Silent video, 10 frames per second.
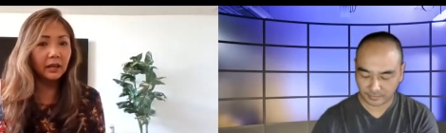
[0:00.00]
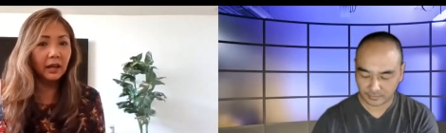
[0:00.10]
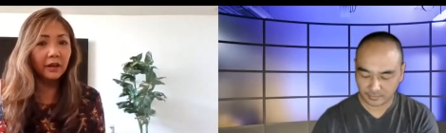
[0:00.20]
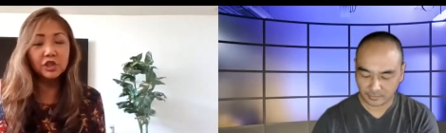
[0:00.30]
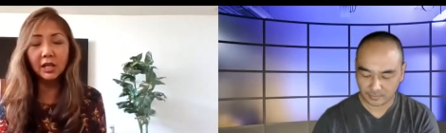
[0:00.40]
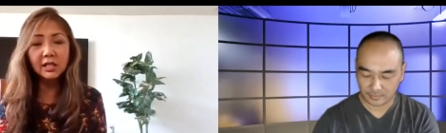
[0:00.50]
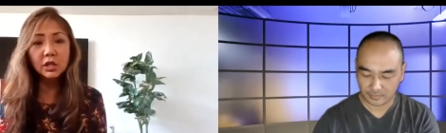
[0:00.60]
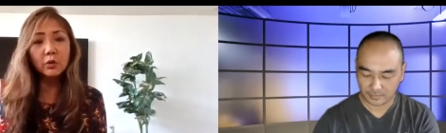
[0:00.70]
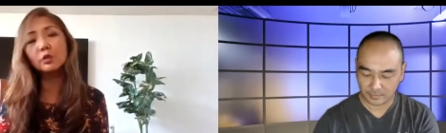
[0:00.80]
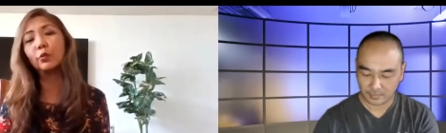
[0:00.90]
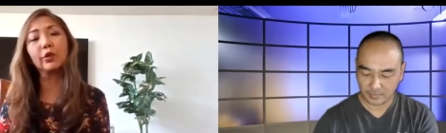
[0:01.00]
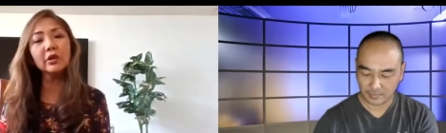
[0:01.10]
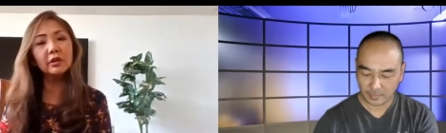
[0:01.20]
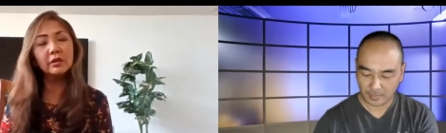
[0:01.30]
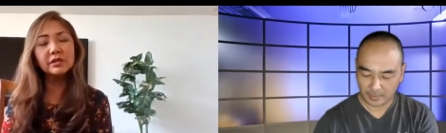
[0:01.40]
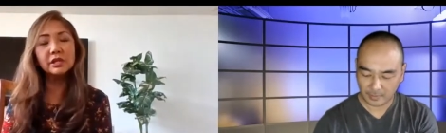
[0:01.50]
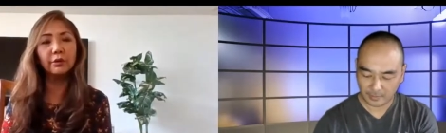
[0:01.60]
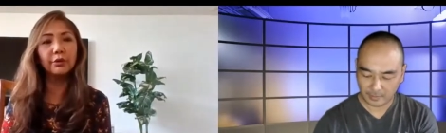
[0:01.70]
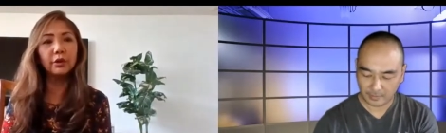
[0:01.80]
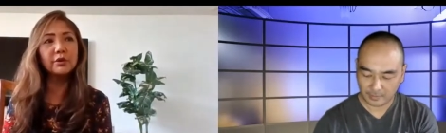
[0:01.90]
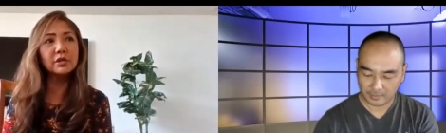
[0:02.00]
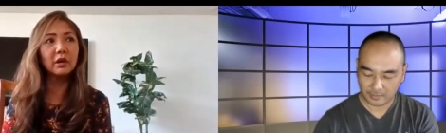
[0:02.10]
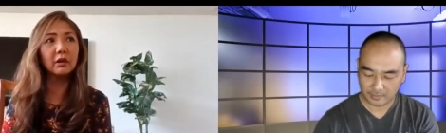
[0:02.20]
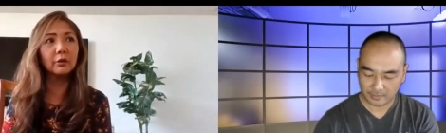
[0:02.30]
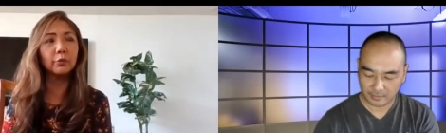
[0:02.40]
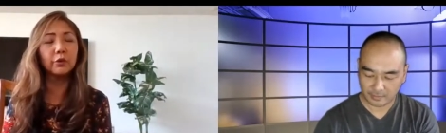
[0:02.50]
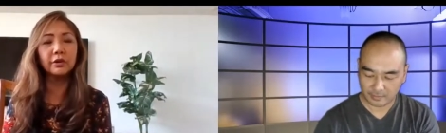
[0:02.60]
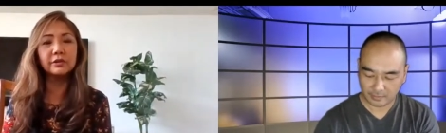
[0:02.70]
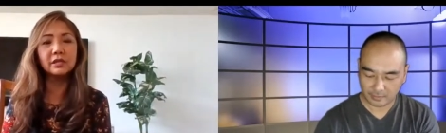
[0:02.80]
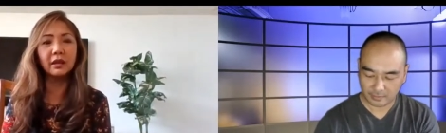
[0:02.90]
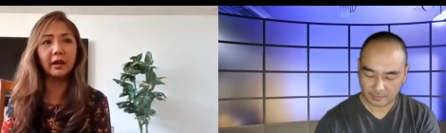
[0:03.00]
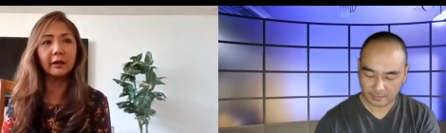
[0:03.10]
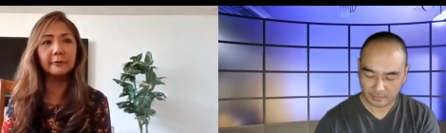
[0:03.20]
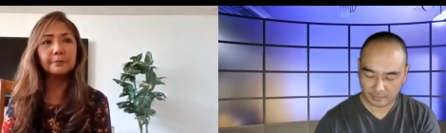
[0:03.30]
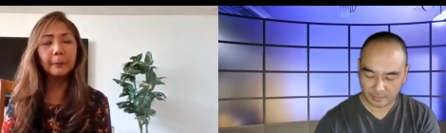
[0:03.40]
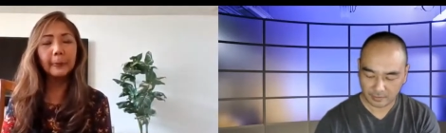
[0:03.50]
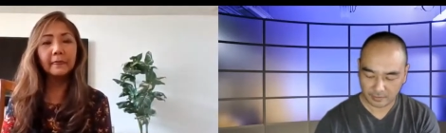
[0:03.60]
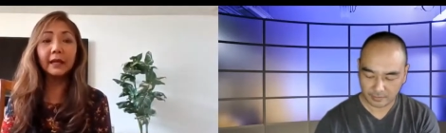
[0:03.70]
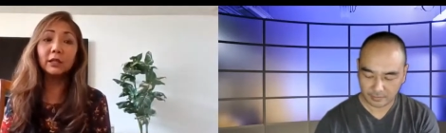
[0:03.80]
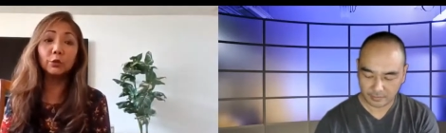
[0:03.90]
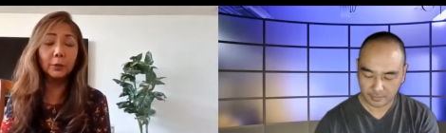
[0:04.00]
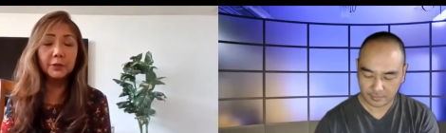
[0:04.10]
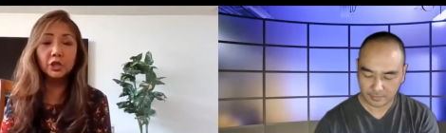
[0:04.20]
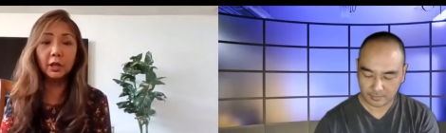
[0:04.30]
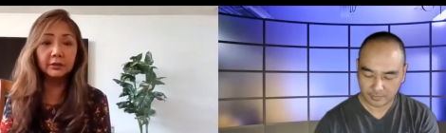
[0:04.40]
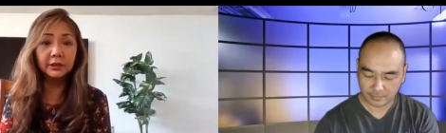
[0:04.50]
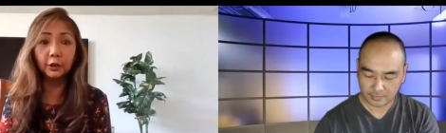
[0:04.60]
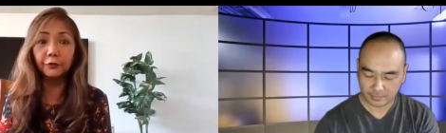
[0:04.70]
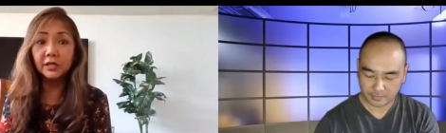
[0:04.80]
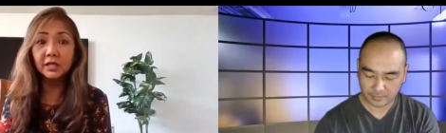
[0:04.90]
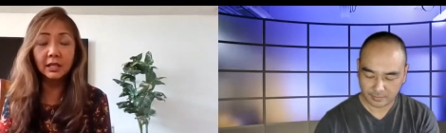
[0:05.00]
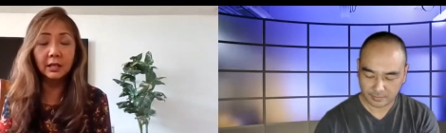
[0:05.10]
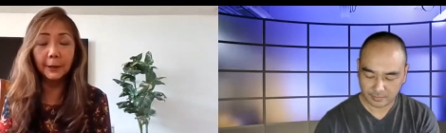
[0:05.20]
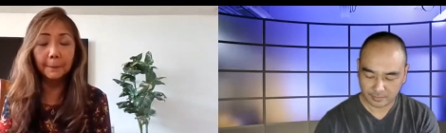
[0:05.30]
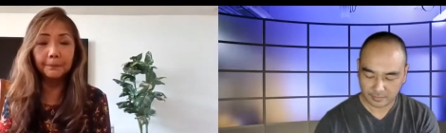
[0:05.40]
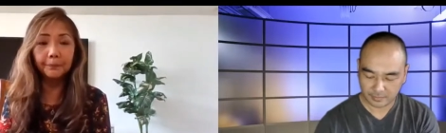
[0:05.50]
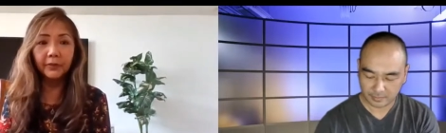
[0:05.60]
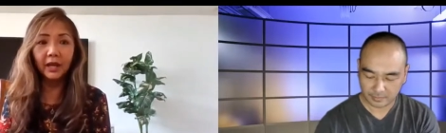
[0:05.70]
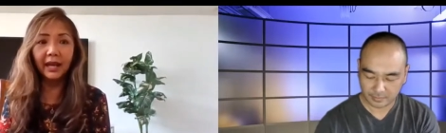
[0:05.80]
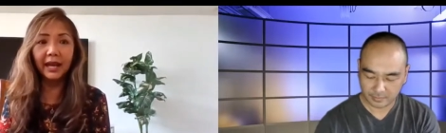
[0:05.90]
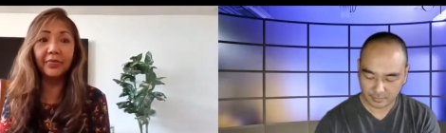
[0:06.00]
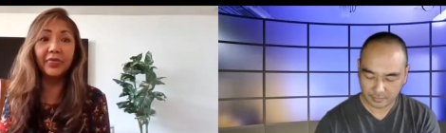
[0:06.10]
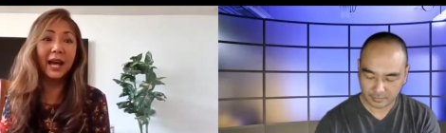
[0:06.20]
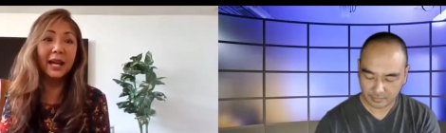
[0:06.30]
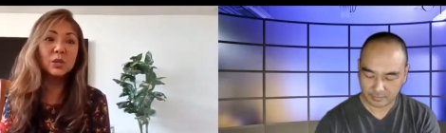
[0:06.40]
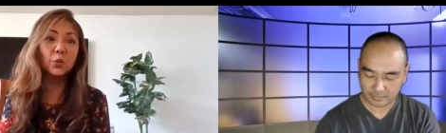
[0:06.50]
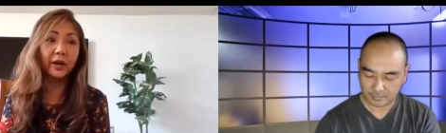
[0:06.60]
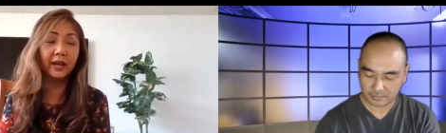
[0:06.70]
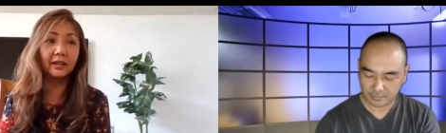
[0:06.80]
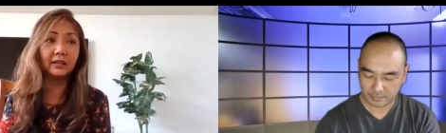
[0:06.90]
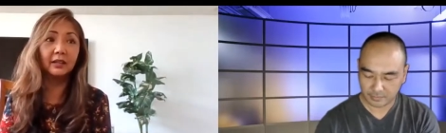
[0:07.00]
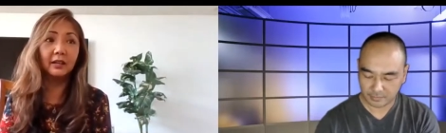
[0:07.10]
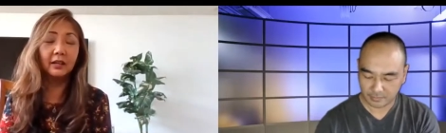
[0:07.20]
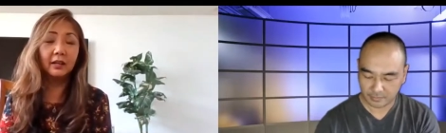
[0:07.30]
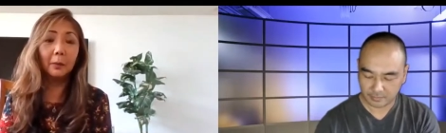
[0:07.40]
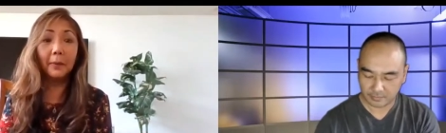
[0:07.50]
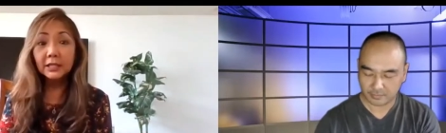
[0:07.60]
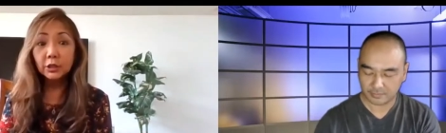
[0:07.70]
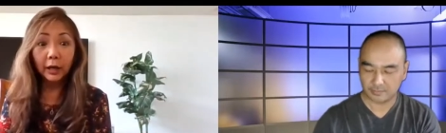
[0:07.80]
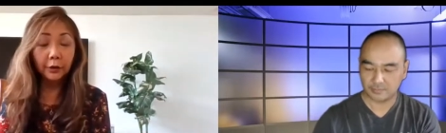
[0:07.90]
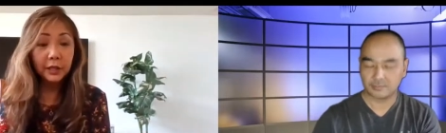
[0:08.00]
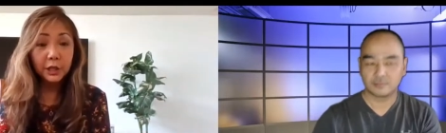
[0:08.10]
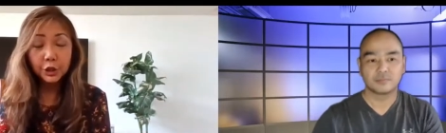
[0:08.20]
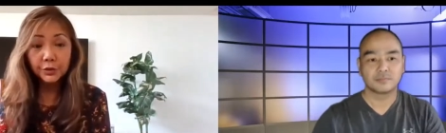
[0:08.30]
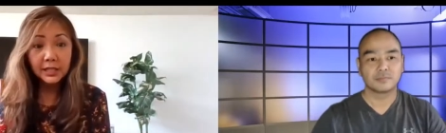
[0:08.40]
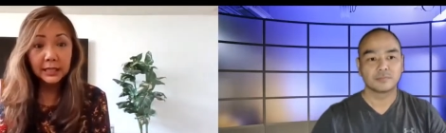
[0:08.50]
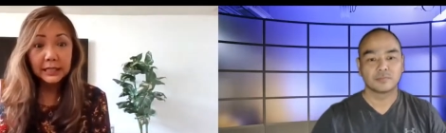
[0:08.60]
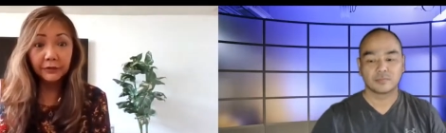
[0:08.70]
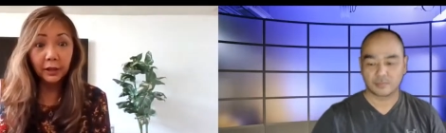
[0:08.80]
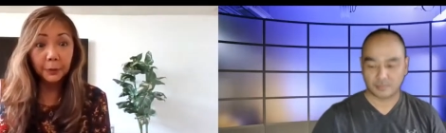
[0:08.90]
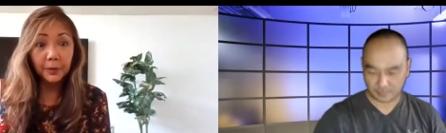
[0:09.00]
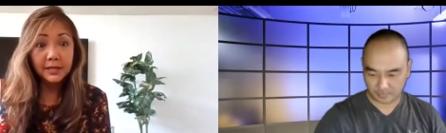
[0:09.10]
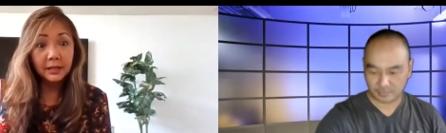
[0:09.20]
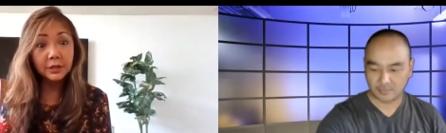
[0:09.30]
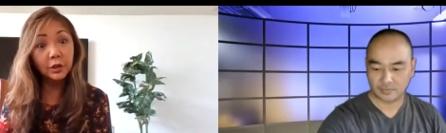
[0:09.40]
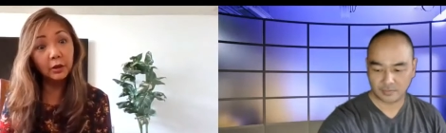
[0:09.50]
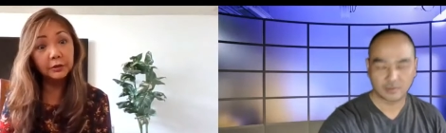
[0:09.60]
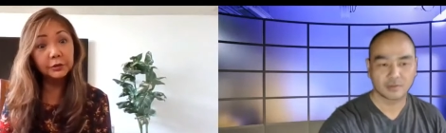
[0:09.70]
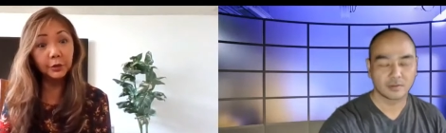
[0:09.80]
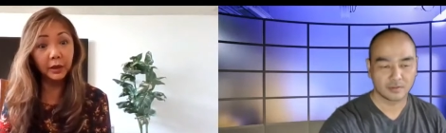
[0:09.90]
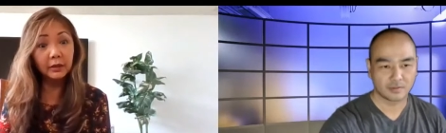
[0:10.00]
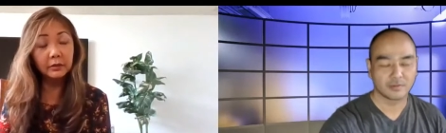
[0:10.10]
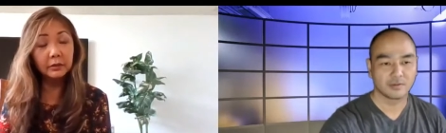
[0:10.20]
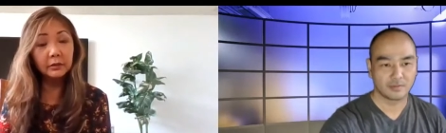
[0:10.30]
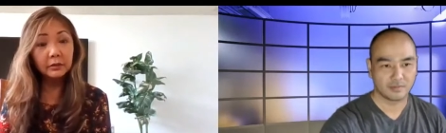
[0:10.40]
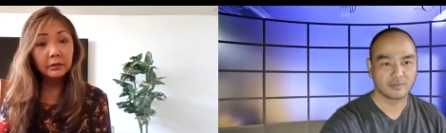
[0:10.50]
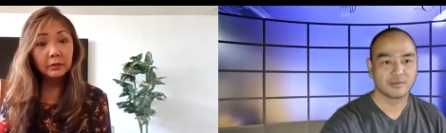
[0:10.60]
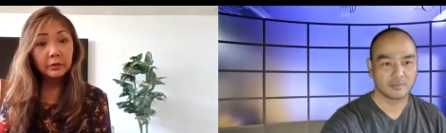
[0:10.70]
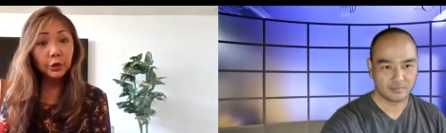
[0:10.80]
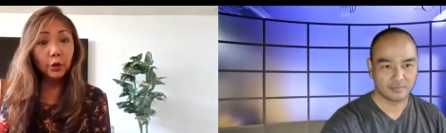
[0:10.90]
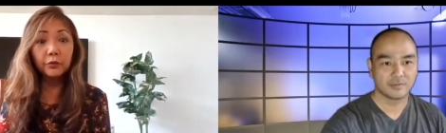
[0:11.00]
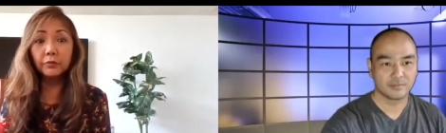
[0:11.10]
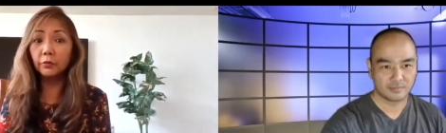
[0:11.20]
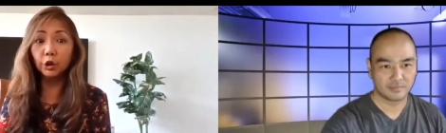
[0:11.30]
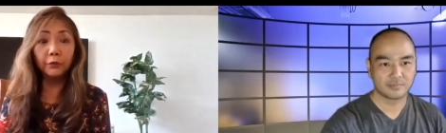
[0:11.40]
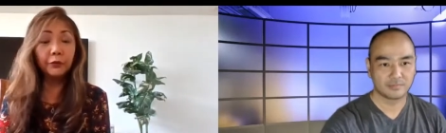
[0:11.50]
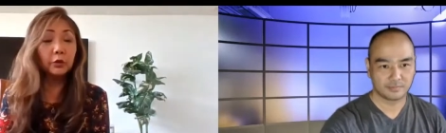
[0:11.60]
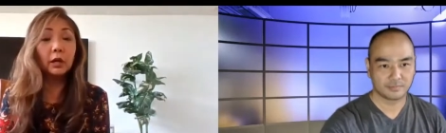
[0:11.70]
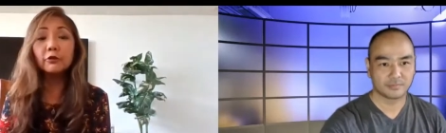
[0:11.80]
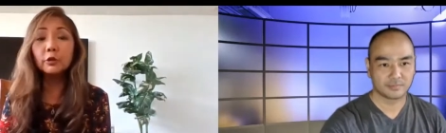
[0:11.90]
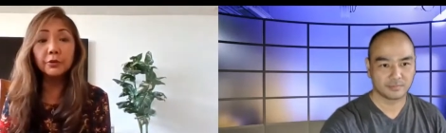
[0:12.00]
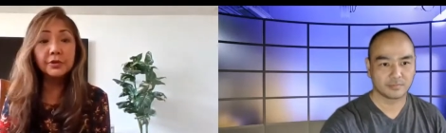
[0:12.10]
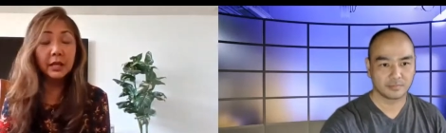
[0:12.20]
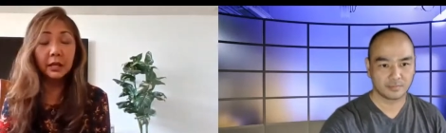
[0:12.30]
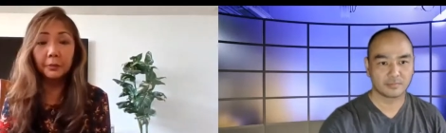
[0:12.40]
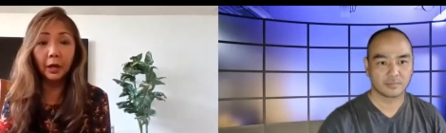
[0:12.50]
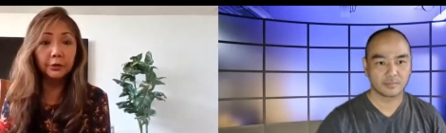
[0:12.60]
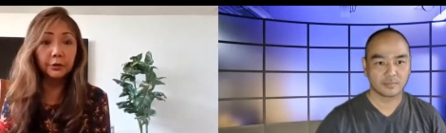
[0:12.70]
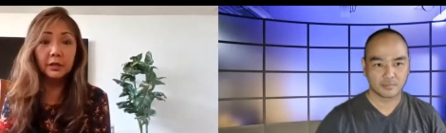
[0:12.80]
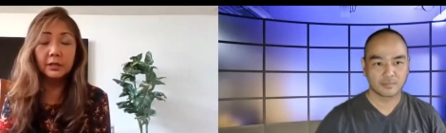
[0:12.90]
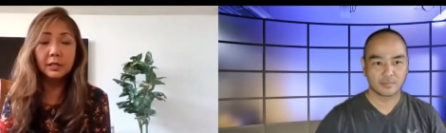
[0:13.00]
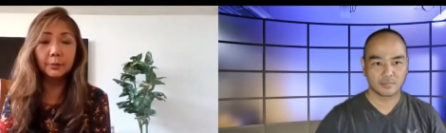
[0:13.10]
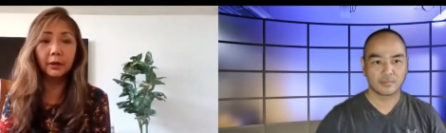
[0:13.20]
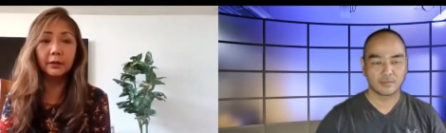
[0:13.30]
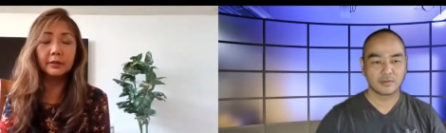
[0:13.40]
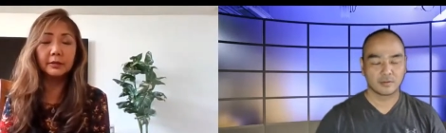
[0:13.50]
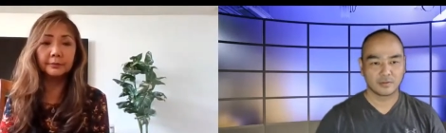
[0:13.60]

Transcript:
Speaker 1: And just those words, you know, those are words that can rip a child's self-esteem. And that's when mental health issues can develop as an adult, right? You don't feel comfortable setting boundaries, but